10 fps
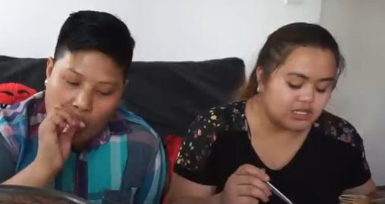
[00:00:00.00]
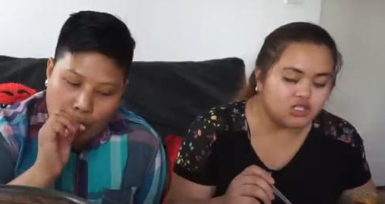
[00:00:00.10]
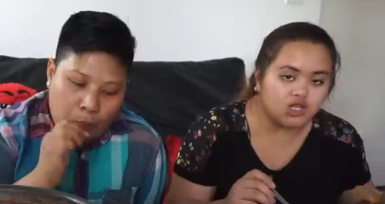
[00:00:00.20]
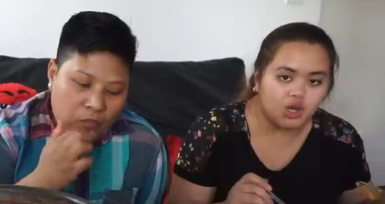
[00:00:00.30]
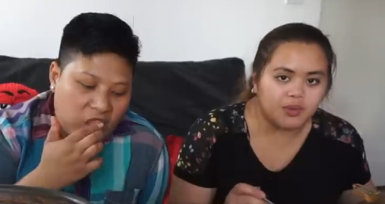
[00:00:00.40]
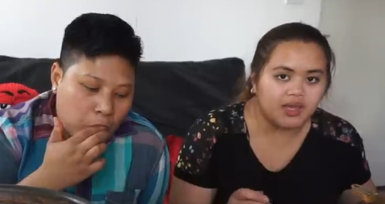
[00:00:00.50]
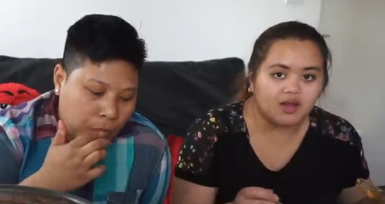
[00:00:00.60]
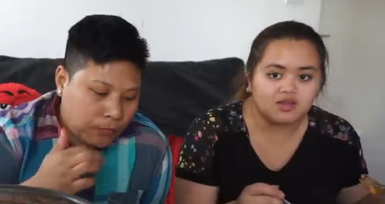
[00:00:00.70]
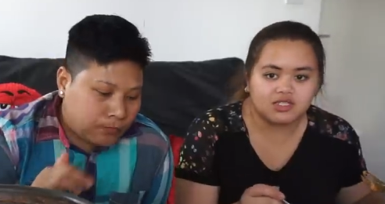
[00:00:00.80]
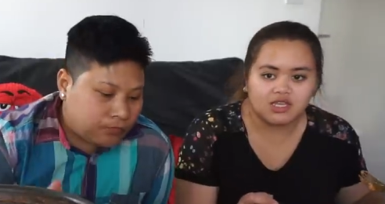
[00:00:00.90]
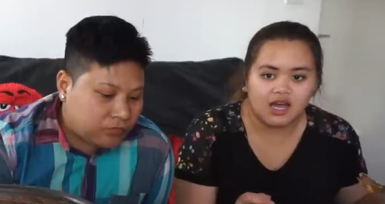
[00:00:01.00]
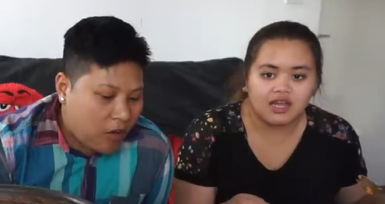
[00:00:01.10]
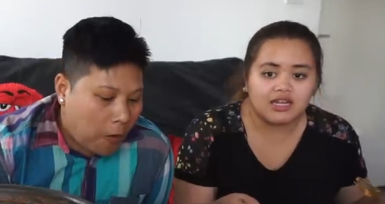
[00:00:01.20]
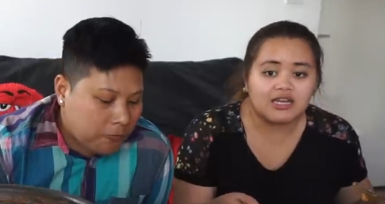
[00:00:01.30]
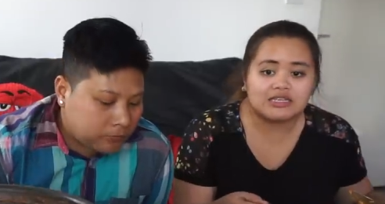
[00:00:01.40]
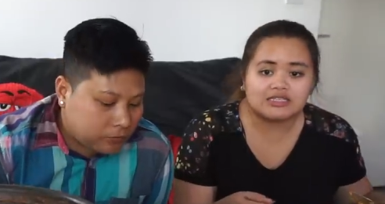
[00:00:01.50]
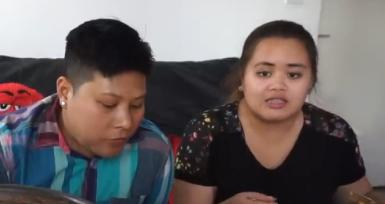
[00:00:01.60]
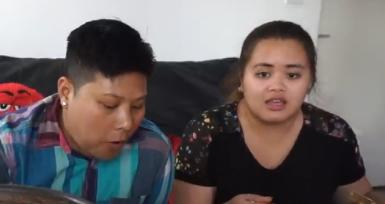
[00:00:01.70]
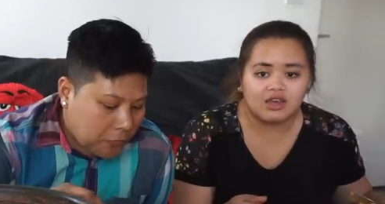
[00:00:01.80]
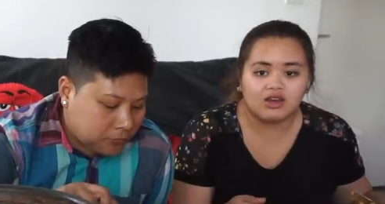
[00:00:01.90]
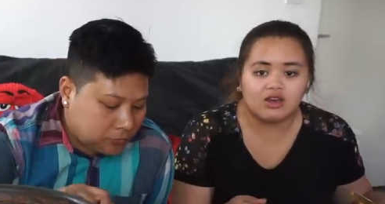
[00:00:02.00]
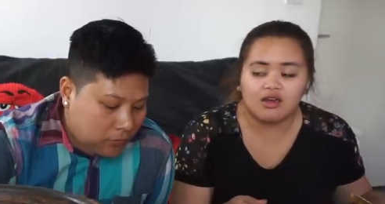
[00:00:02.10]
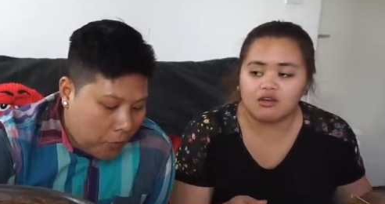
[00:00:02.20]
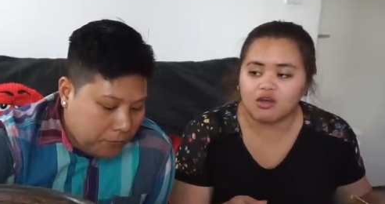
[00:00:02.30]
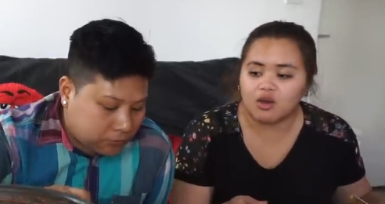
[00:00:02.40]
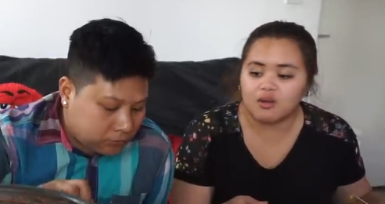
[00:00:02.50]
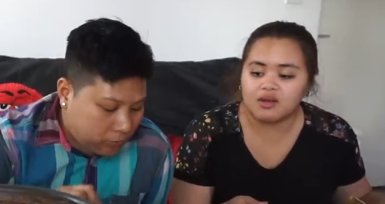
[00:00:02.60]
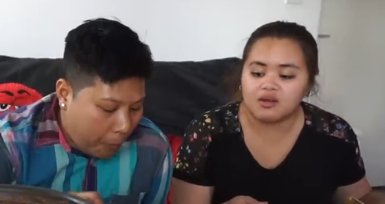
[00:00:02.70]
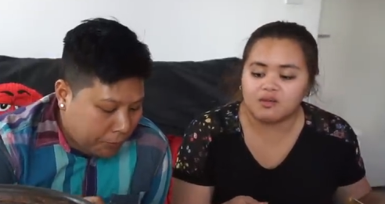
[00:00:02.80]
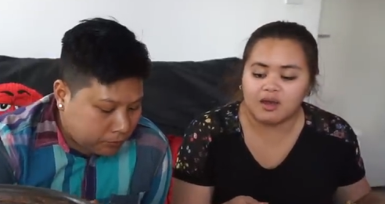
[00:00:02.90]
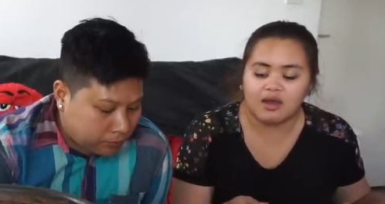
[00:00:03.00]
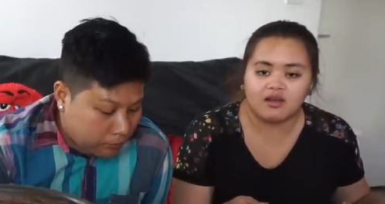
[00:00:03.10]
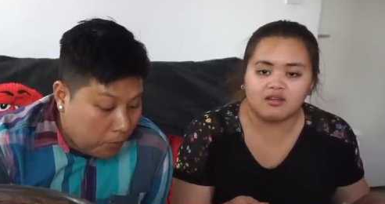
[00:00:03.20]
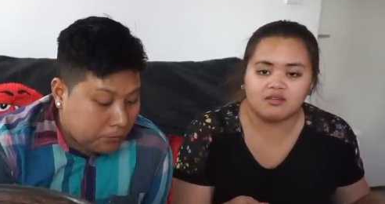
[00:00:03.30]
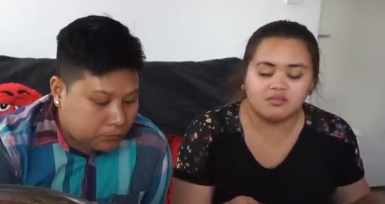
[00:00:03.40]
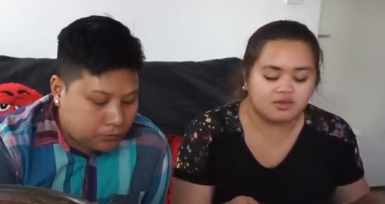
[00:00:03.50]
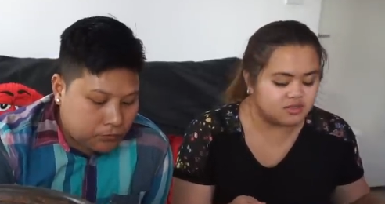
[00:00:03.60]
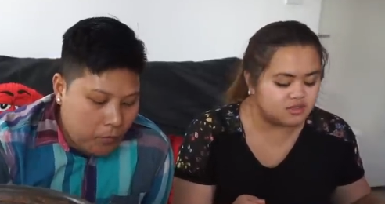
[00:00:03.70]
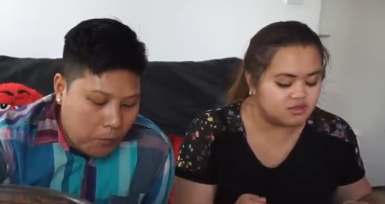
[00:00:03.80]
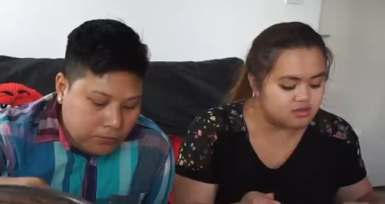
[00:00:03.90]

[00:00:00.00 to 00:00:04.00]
Speaker 1: Snowing outside, he's there uh, going around. Mm